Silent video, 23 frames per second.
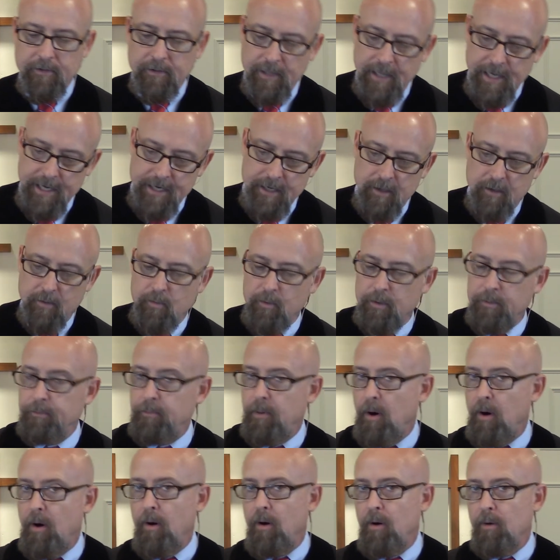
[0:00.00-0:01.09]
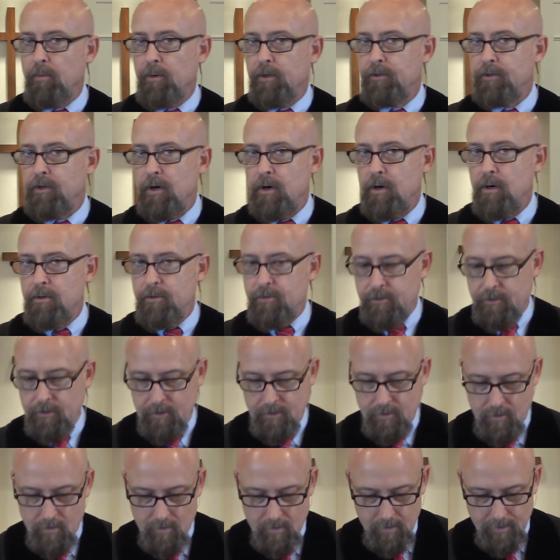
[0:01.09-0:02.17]
later, when Paul returns to
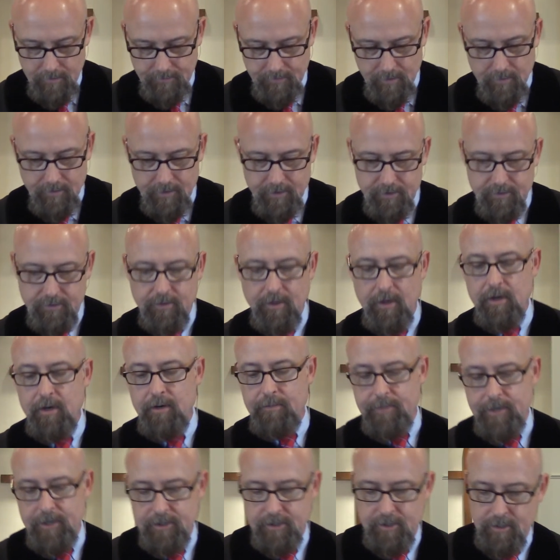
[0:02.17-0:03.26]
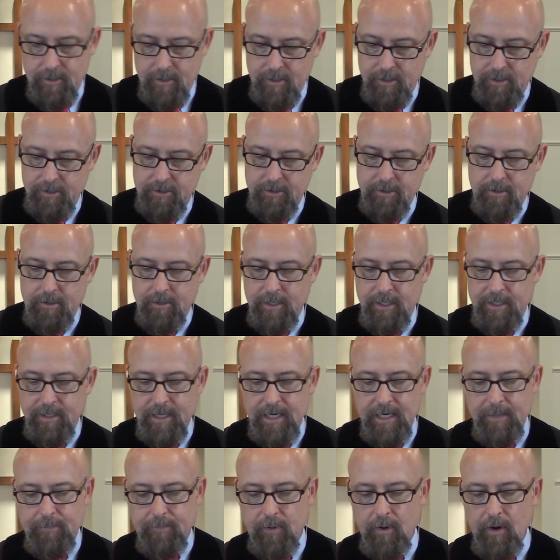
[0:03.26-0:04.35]
Corinth on his third missionary journey,
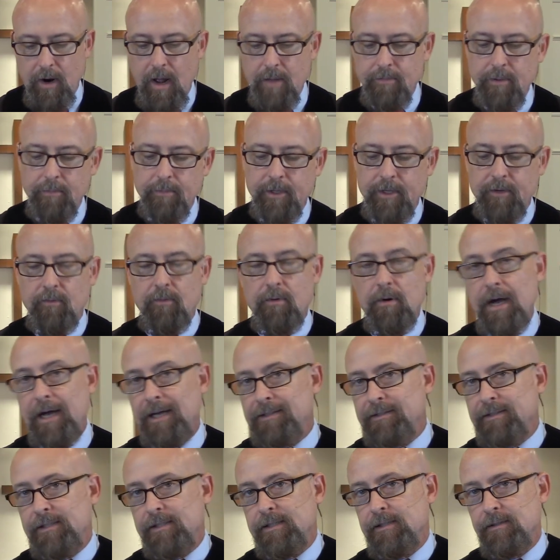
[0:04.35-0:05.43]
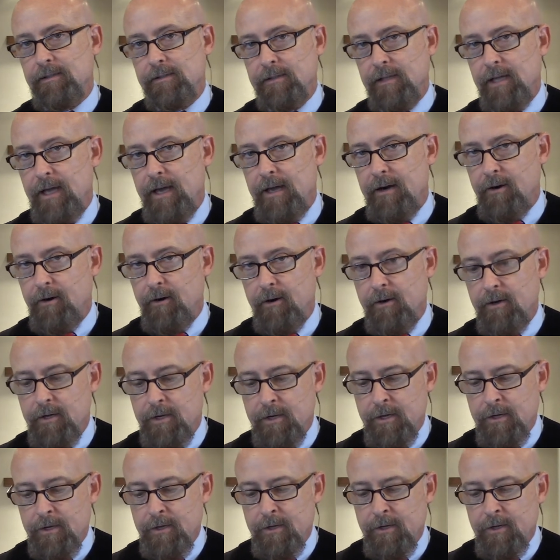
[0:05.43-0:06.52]
that he probably writes his letter
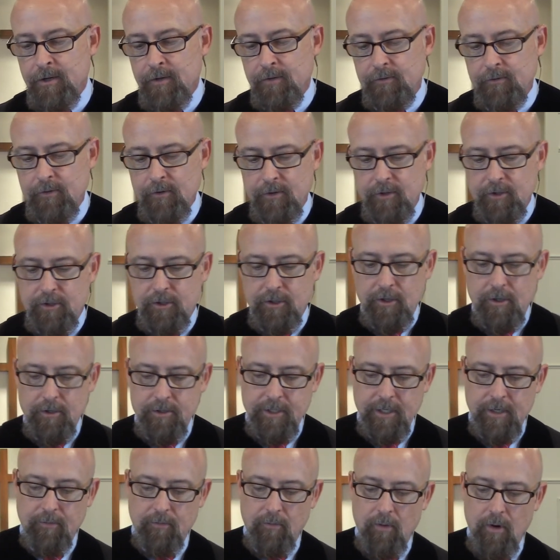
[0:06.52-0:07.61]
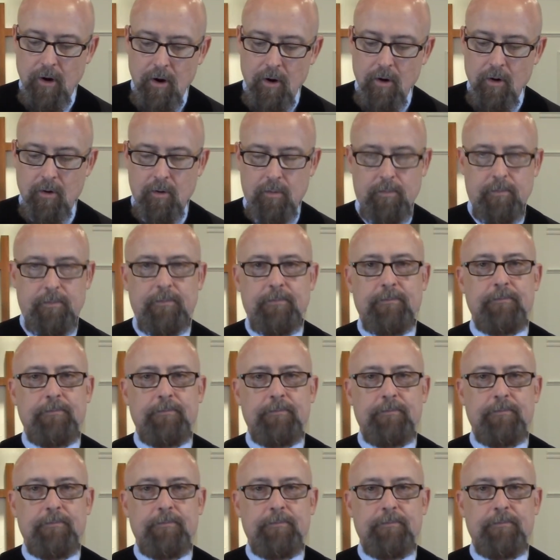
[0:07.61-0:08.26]
to the church at Rome.